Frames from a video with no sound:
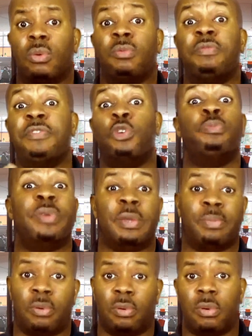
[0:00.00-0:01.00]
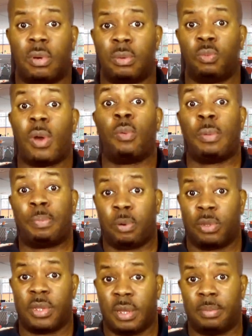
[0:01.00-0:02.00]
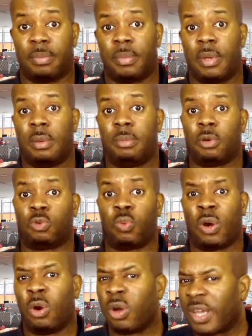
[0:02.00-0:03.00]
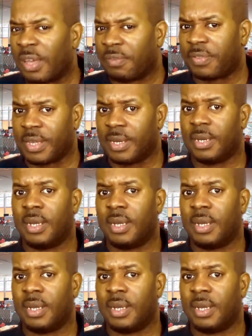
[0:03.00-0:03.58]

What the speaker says: view people and where we put them, because we're all gifted,